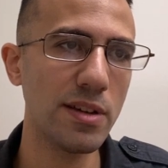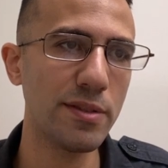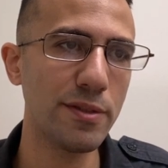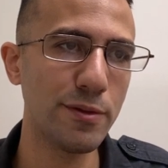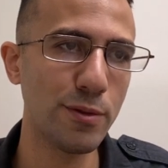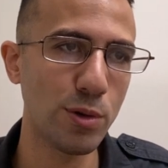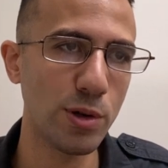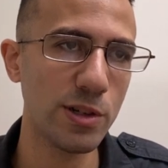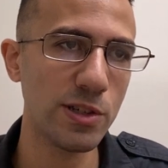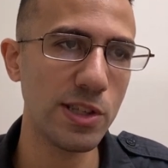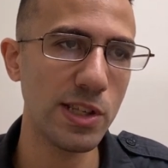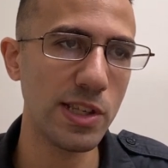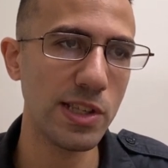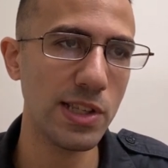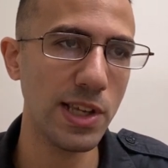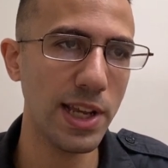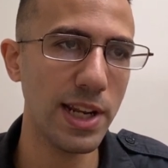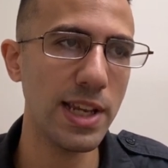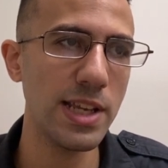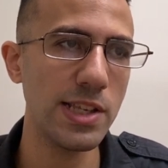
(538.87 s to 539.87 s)
forces
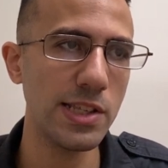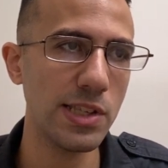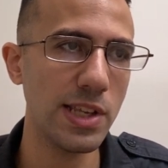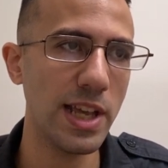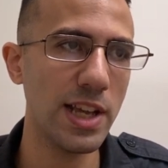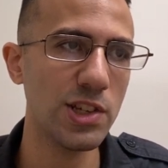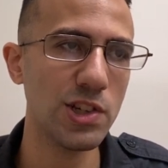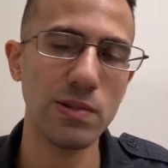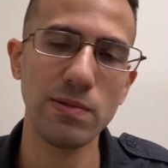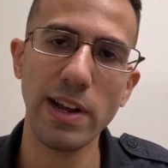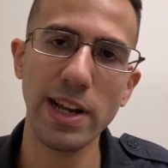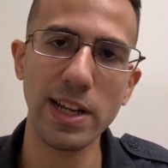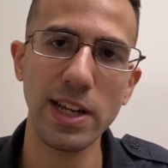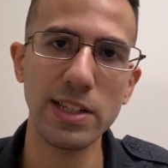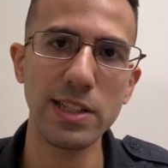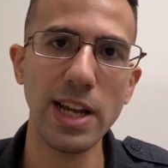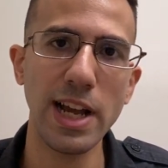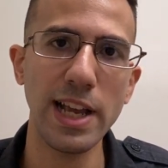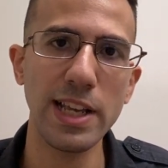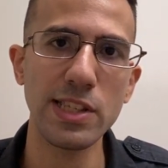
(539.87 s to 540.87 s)
in East Asia
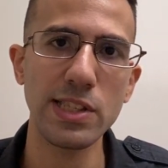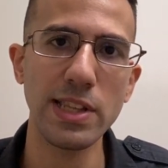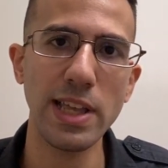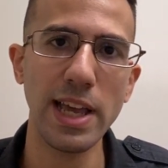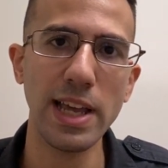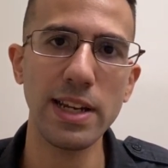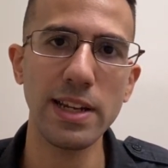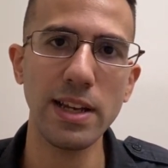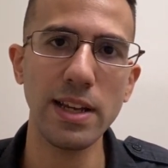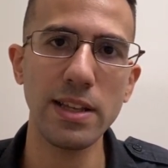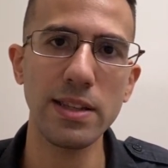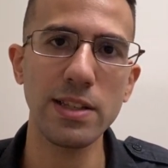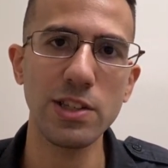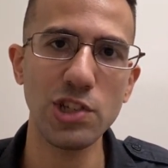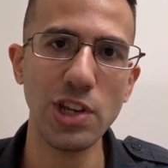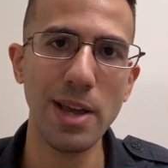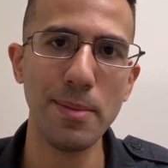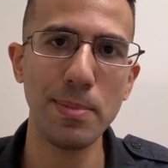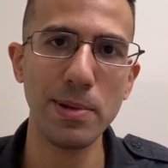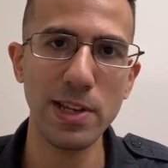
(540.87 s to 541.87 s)
recognize that the
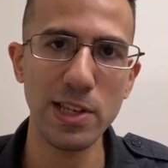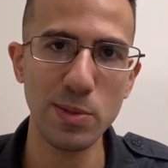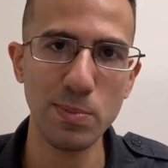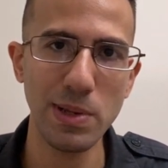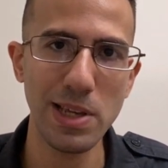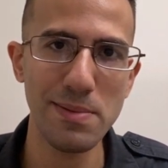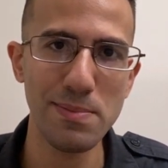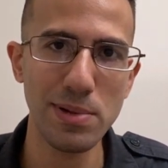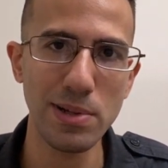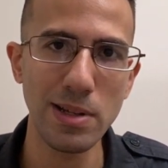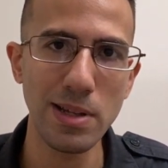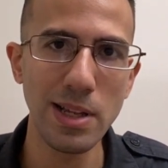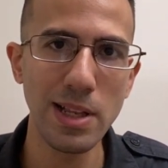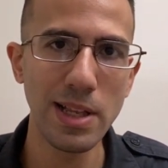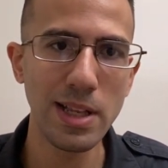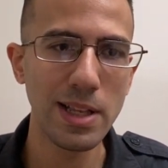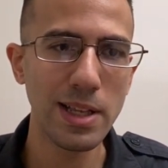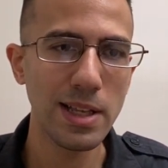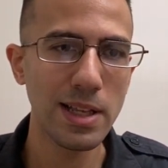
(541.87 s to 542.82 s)
Japanese people